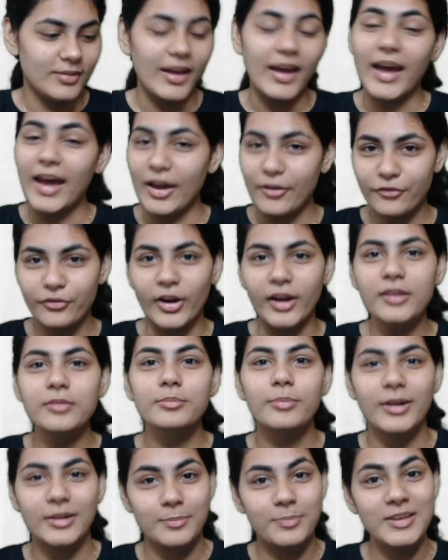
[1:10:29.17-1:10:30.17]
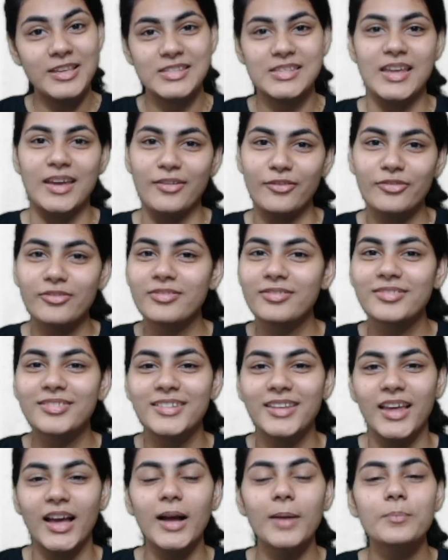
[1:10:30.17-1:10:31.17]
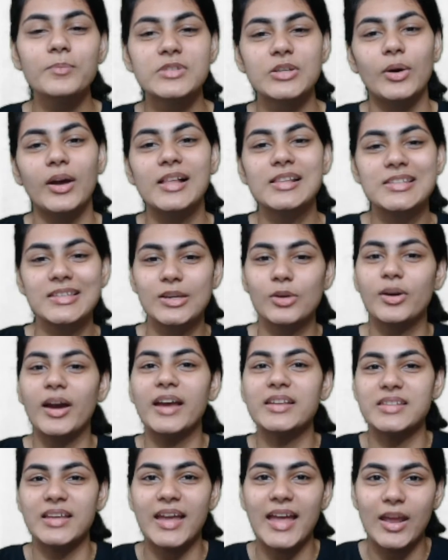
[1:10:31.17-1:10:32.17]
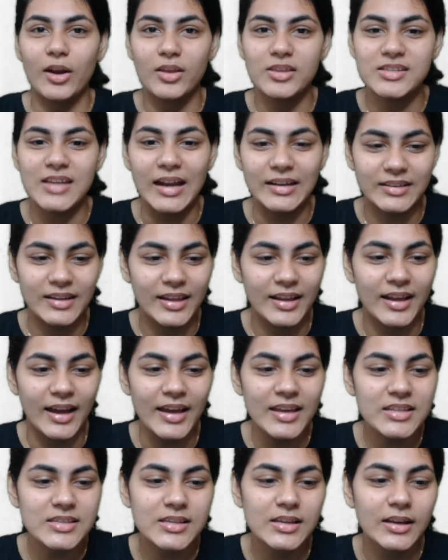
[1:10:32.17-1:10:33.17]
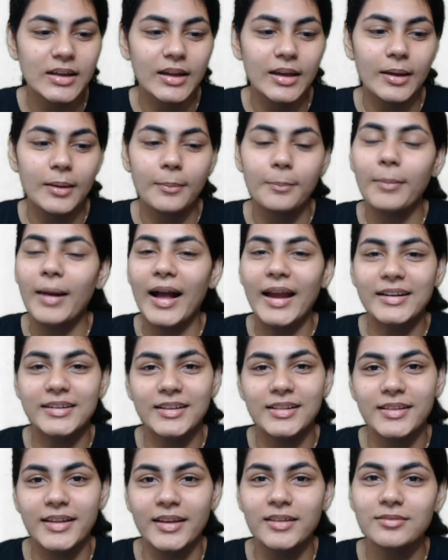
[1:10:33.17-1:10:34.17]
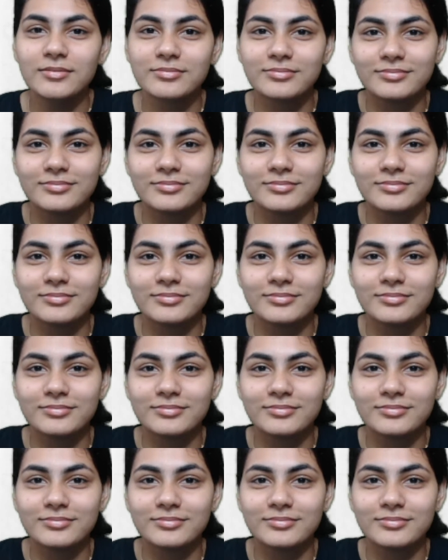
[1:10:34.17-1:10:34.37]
have fun, but be safe. Yeah, so I'll see you guys again on Saturday, guys. Bye till then.